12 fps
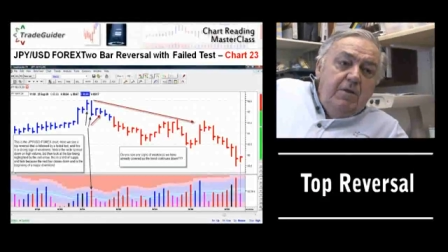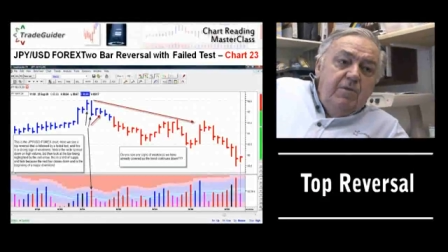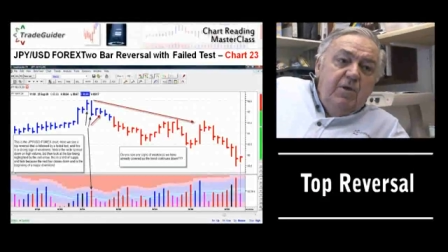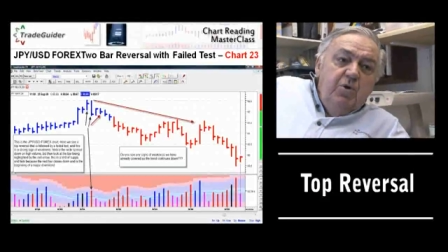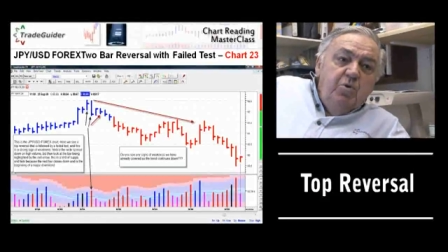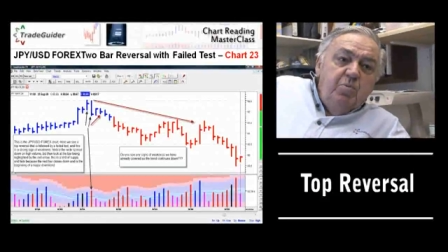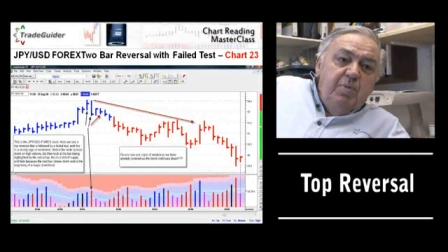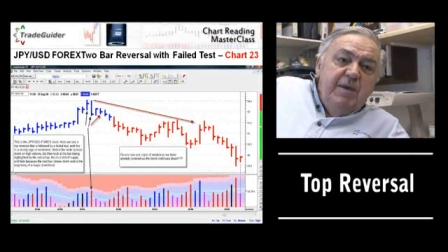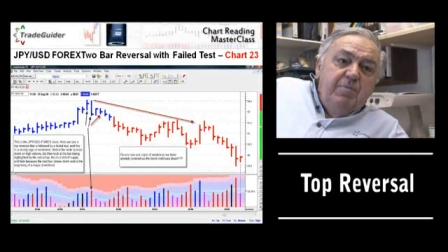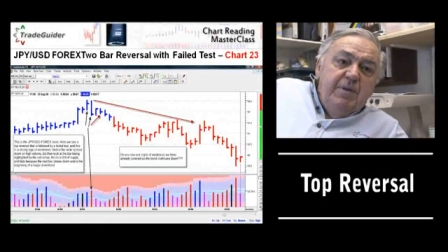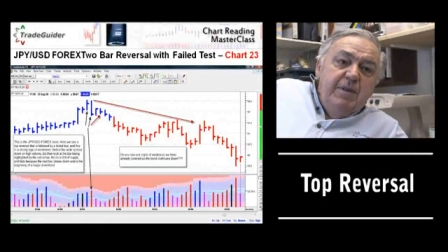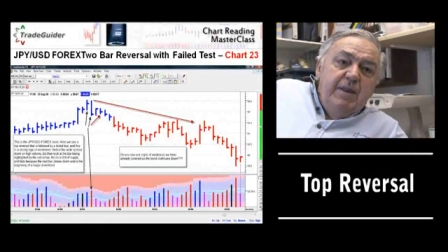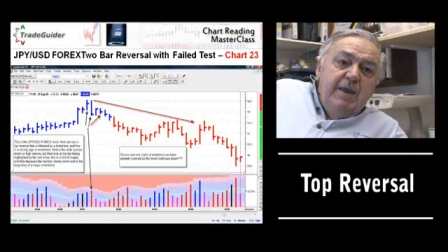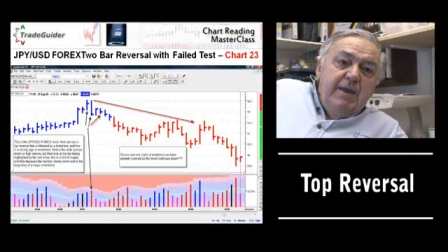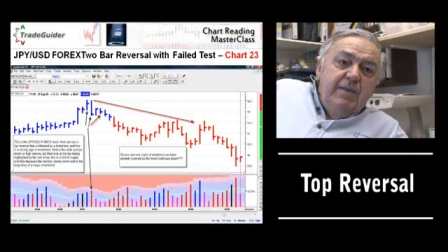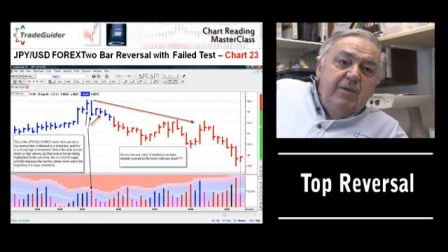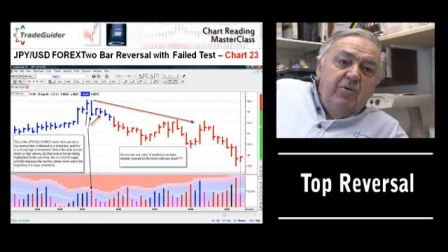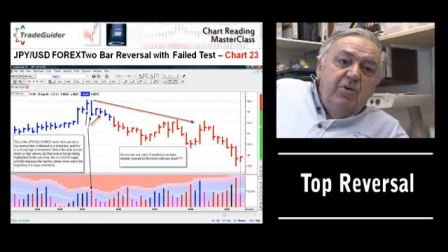those people in there,
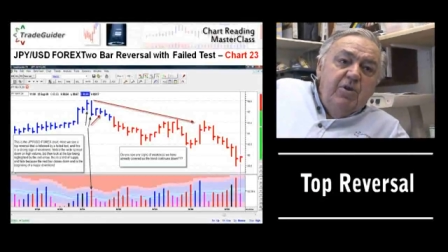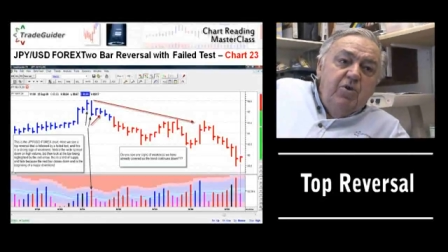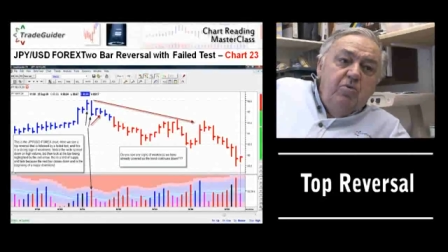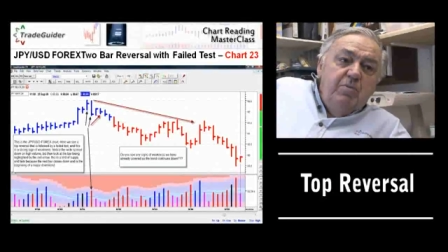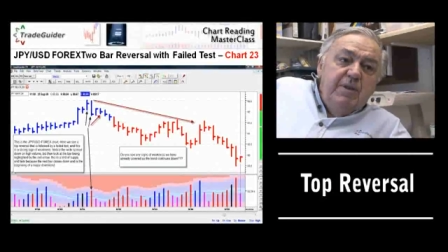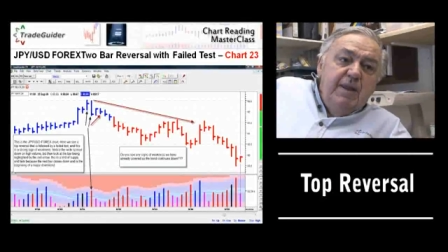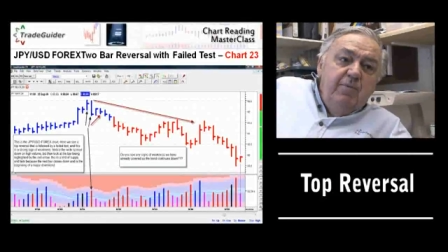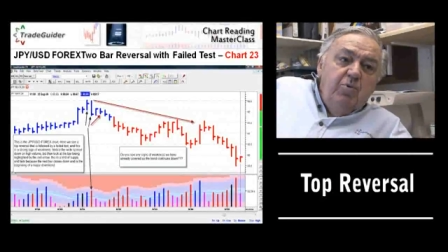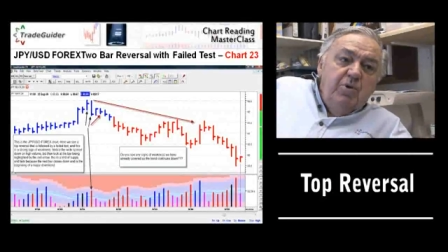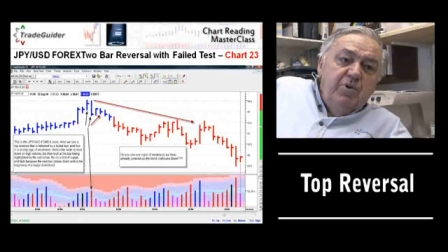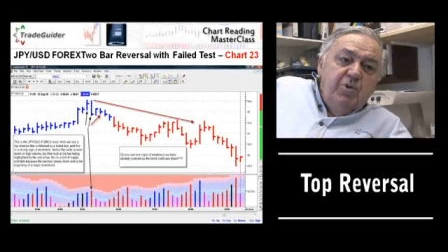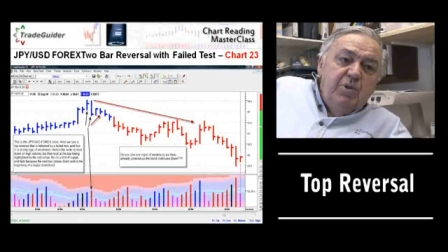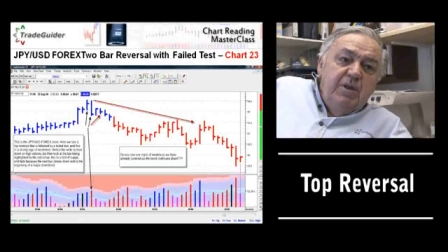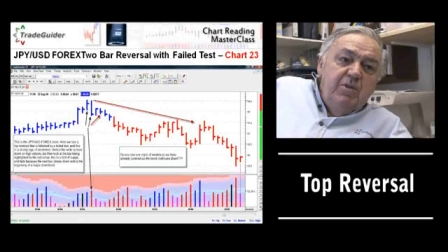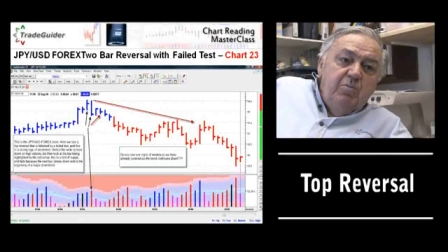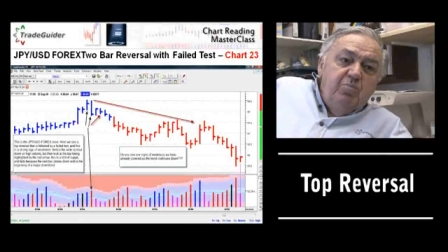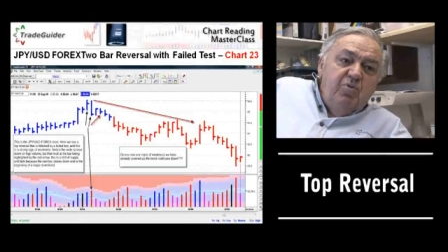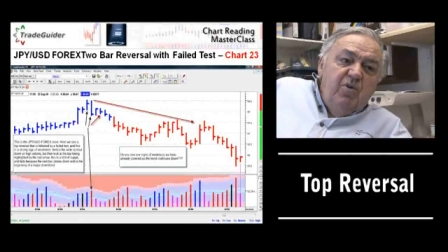they're only human, they want to see
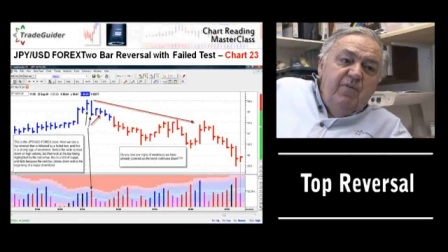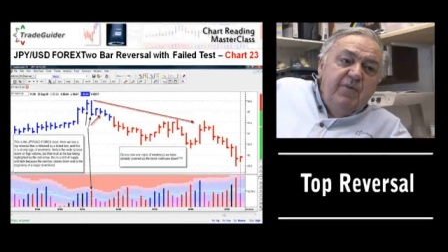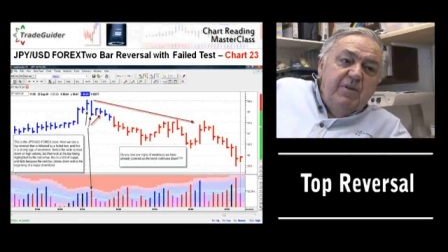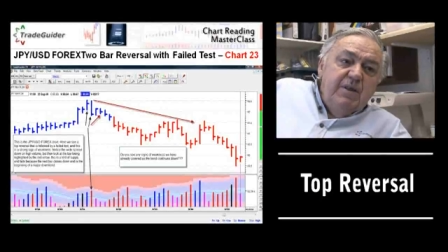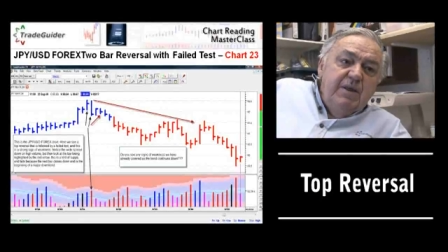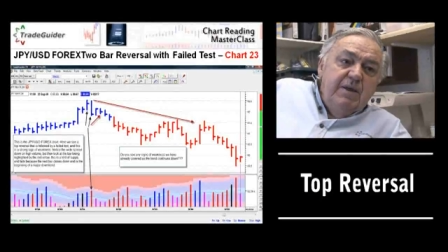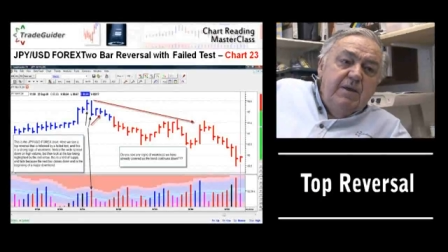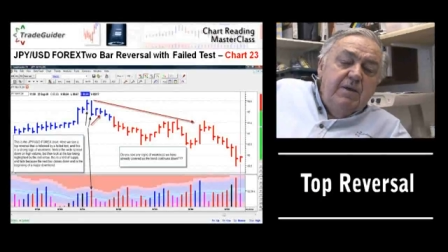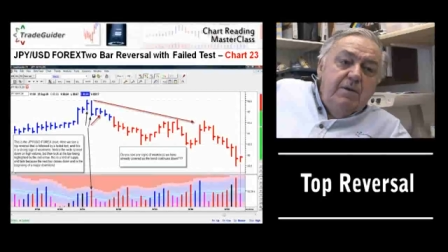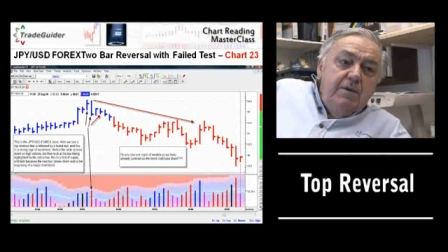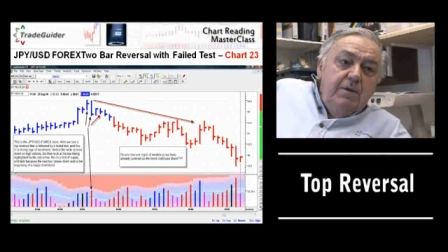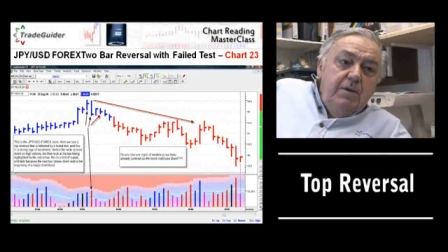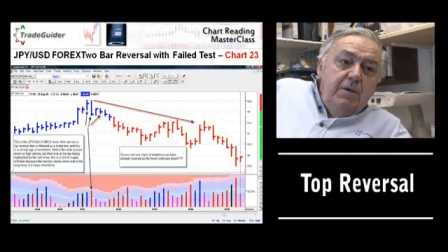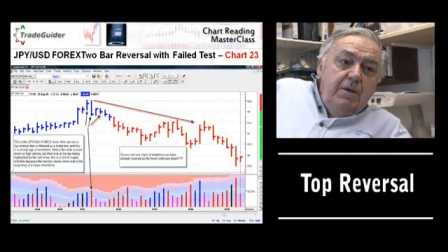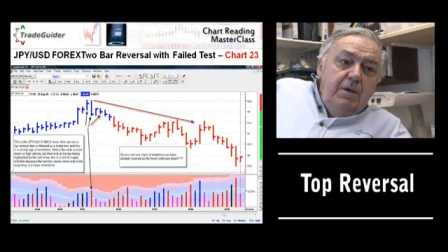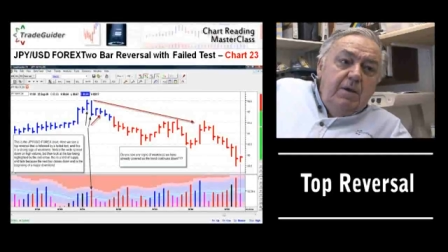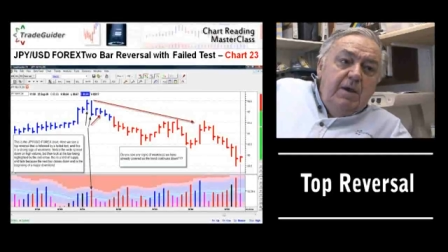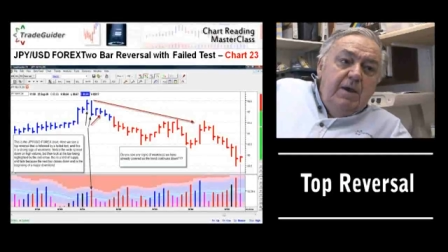some profits here,
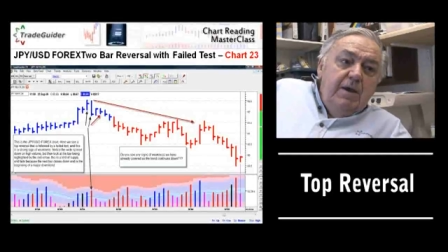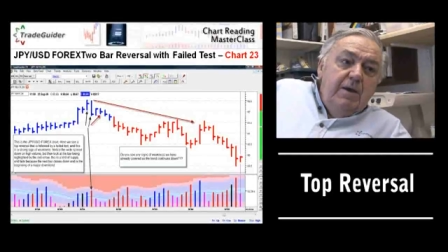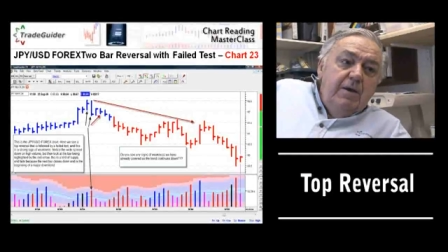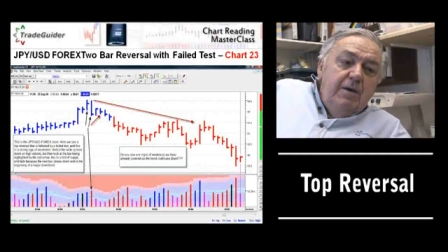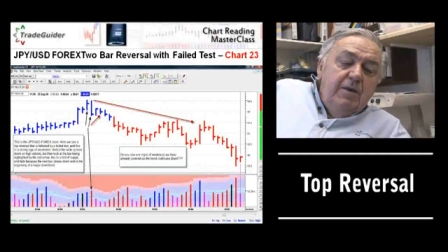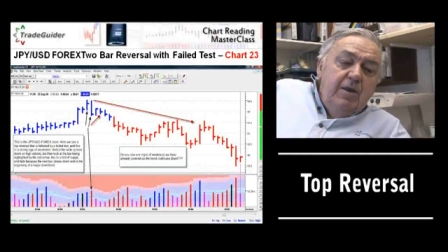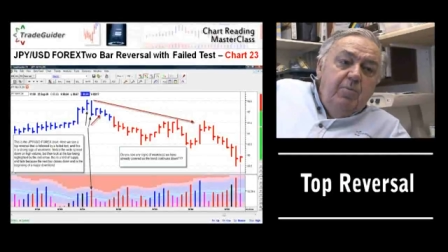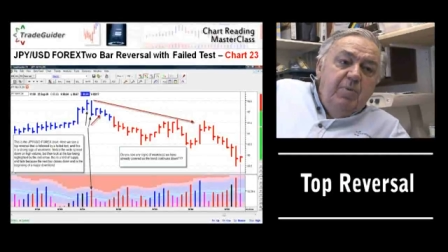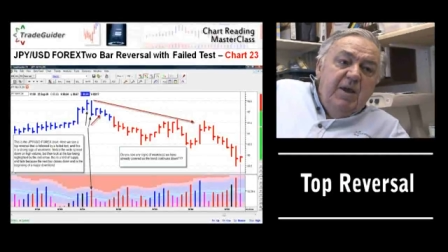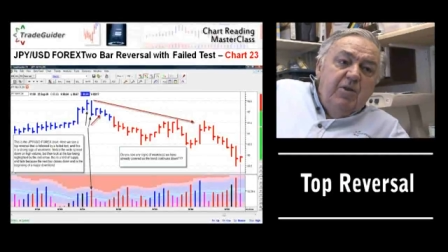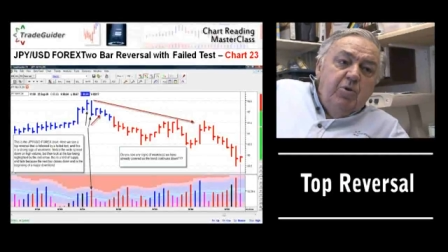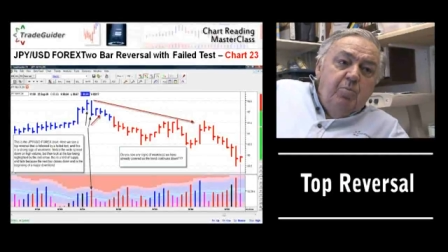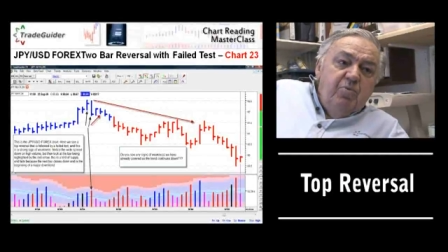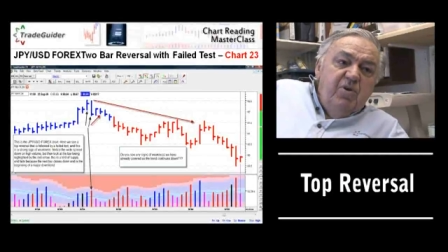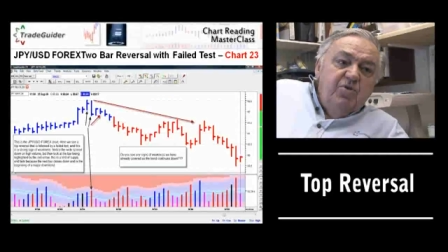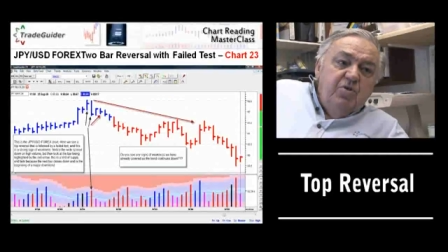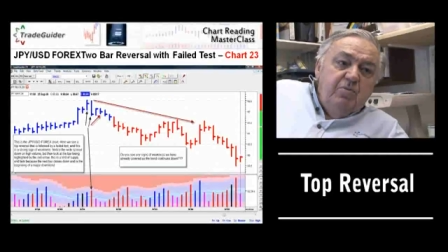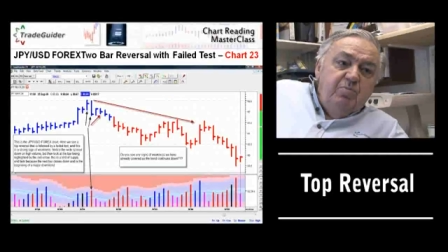and they'd be under
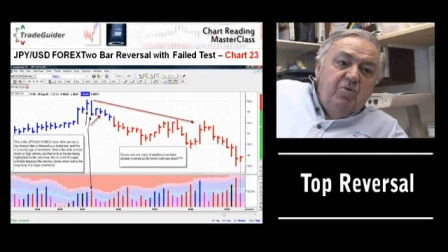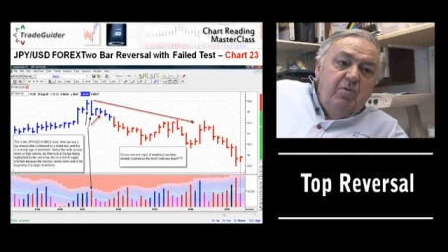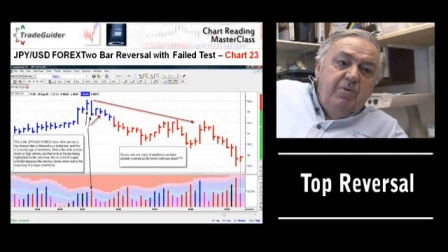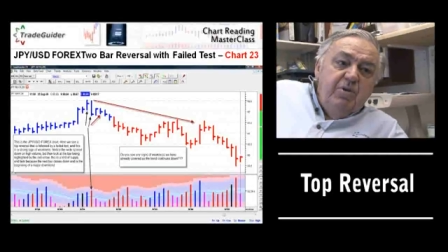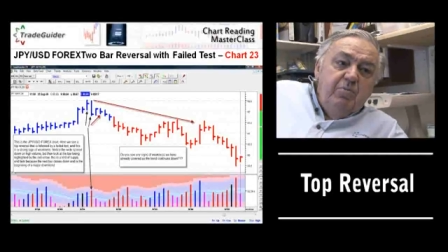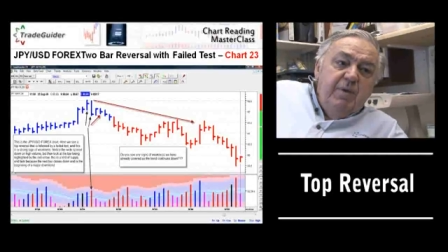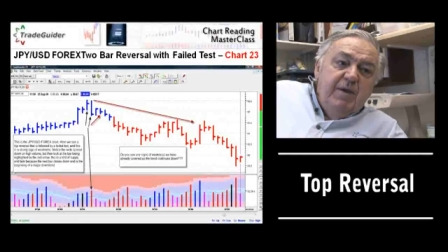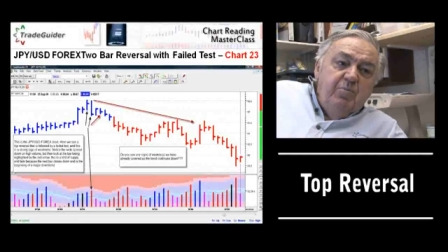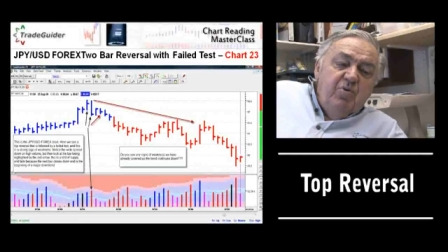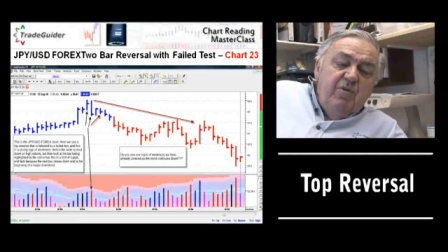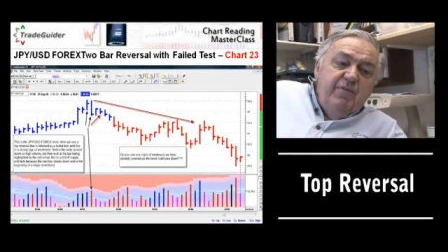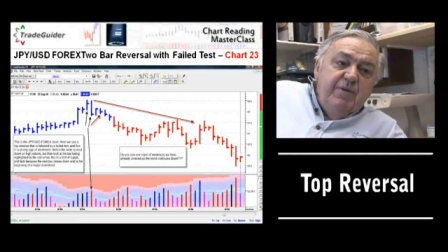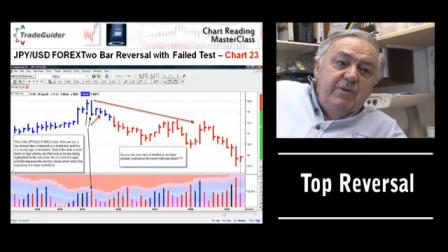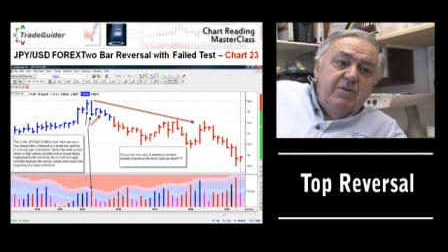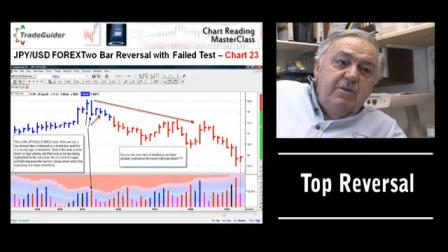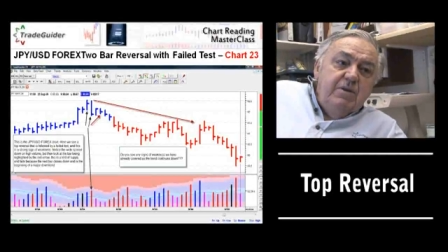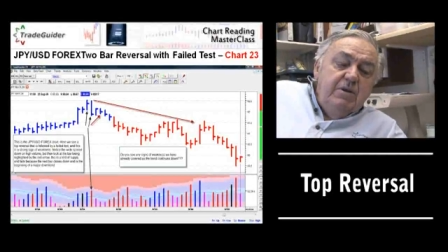pressure probably to make profits,